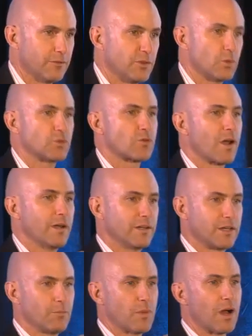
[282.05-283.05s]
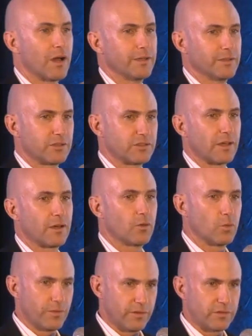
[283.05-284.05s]
if you were trying to combine a cell
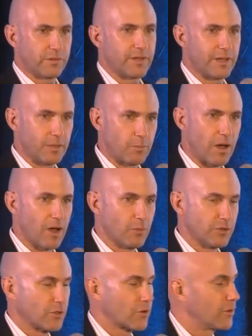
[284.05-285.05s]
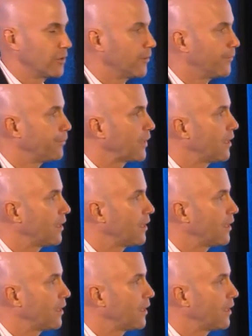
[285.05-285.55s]
with a synthetic biomaterial.